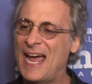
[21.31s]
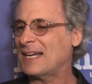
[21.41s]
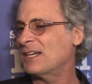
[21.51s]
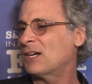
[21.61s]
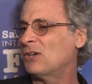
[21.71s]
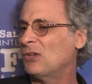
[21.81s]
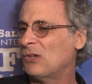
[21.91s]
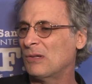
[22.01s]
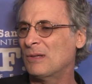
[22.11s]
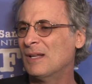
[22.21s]

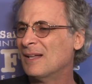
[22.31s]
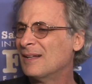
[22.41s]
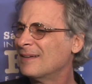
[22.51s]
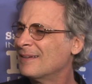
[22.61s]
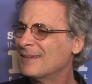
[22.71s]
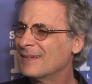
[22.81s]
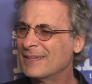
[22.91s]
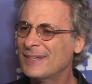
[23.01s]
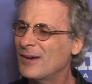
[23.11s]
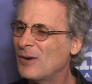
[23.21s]
technical,
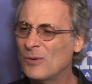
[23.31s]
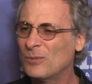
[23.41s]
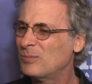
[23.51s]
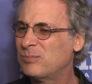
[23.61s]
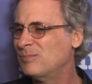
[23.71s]
you know,